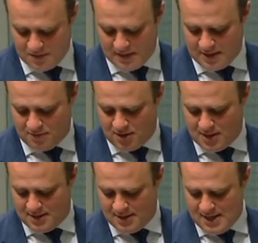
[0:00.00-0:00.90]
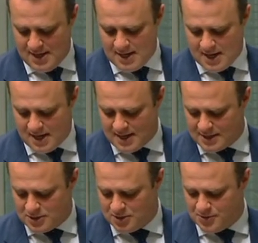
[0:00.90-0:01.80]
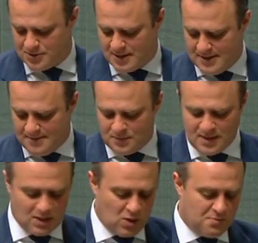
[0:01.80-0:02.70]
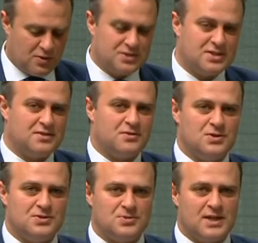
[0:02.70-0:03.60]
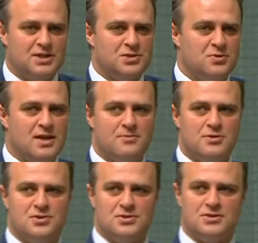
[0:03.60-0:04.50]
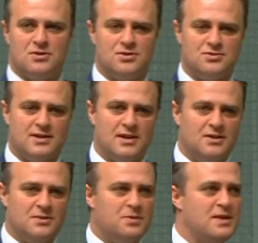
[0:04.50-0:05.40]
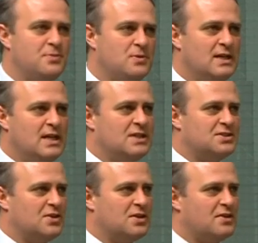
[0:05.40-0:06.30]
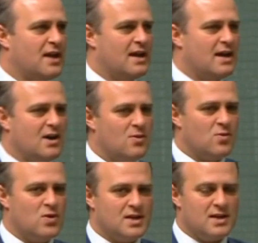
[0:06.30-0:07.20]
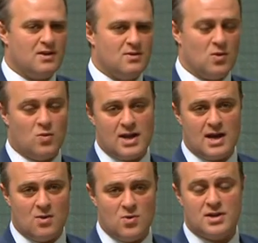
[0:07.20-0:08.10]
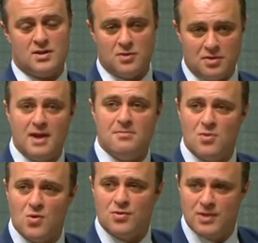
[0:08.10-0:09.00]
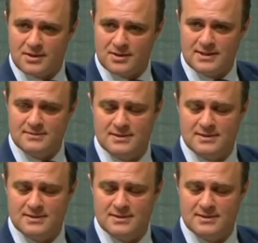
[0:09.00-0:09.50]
have outlined, includes a long process of consultation with Aboriginal and Torres Strait Islander people so that they are working, or we are working with them more critically,